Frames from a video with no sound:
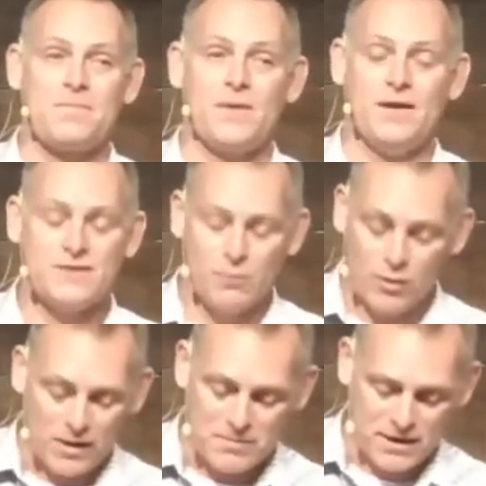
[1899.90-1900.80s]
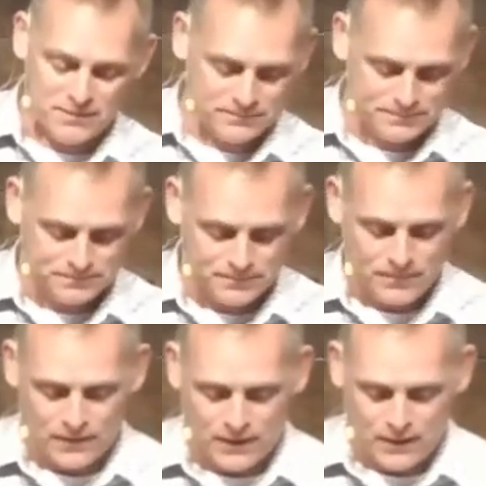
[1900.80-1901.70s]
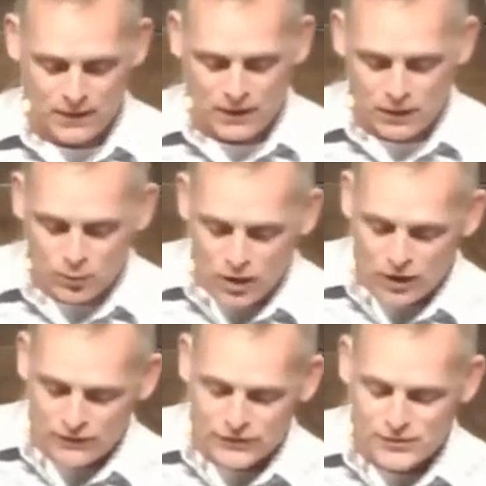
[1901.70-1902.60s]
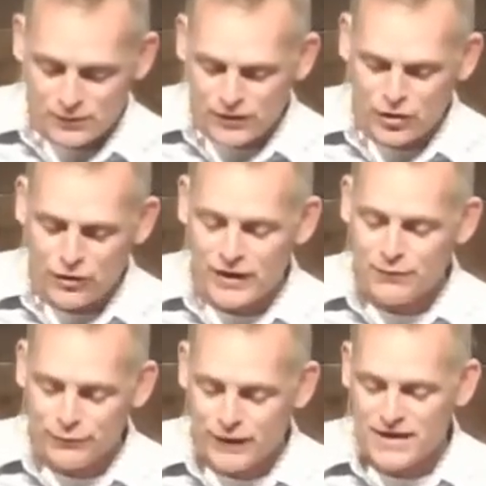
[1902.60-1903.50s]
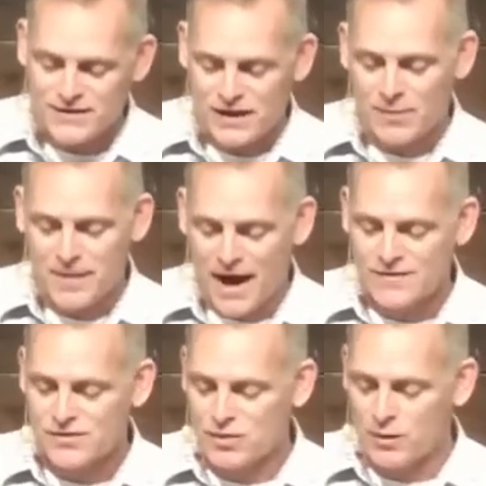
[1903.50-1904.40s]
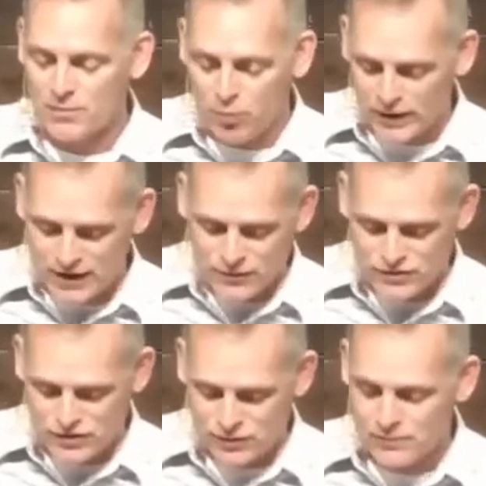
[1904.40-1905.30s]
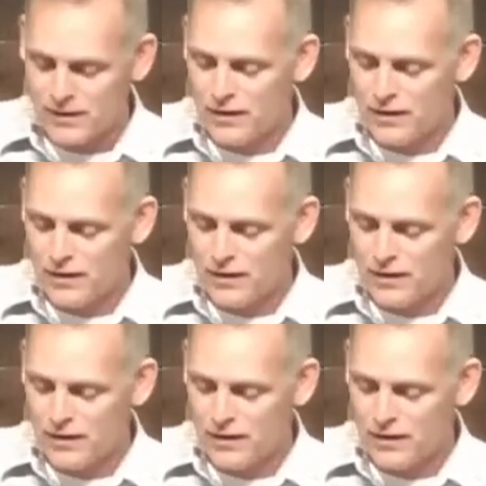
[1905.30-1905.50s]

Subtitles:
You say, what do I mean? Well, there's a recurring phrase in our passage. I want to point it out to you.